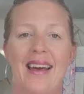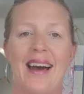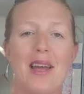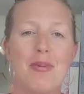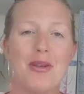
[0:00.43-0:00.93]

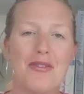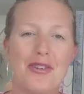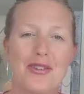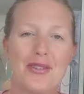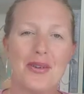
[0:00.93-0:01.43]
Hi
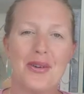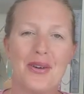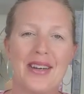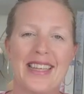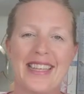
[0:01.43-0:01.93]
beautiful
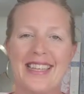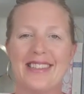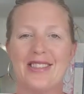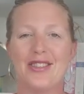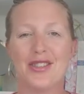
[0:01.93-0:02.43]
soul,
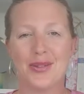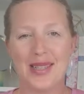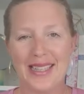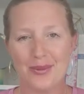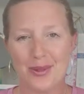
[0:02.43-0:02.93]
here's
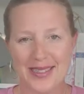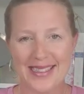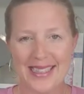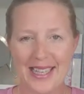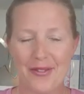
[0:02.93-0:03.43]
Julie
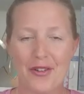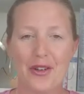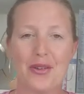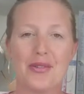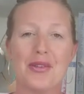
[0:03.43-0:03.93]
Routier
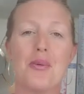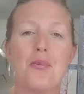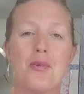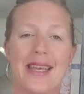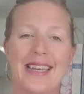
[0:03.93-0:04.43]
for another
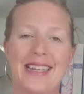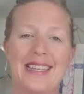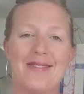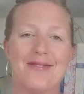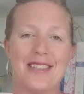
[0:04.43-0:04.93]

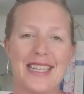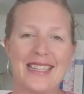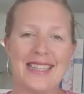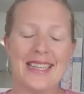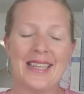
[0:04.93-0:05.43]
weekly
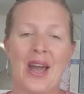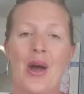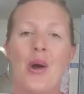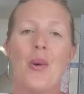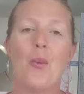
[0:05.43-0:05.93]
reading.
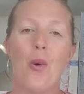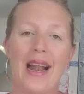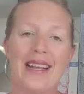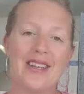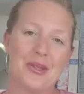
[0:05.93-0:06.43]

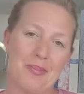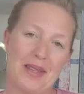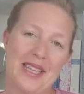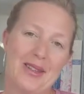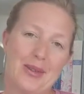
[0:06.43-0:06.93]

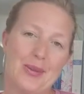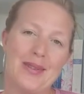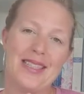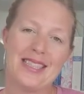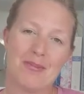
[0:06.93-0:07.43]
Welcome
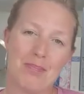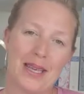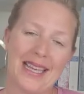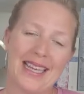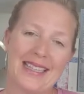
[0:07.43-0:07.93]
into this
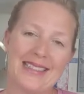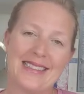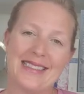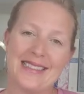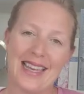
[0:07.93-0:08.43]
space,
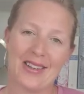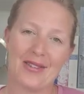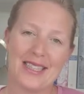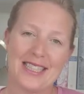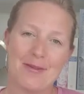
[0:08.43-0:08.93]
this
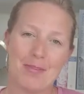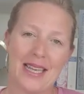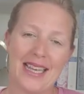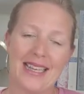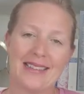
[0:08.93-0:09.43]
sacred
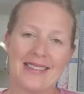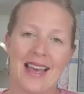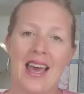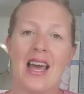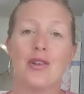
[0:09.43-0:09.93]
space.
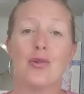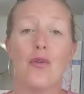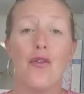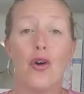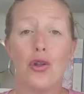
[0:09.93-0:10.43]

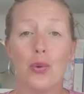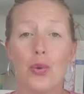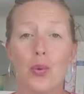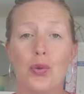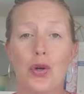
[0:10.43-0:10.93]
So for
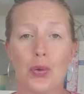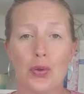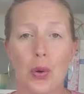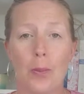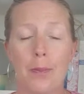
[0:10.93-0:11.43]
you who
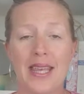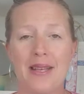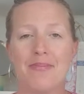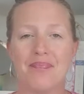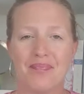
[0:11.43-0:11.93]
don't know
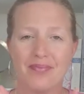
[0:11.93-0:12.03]
me,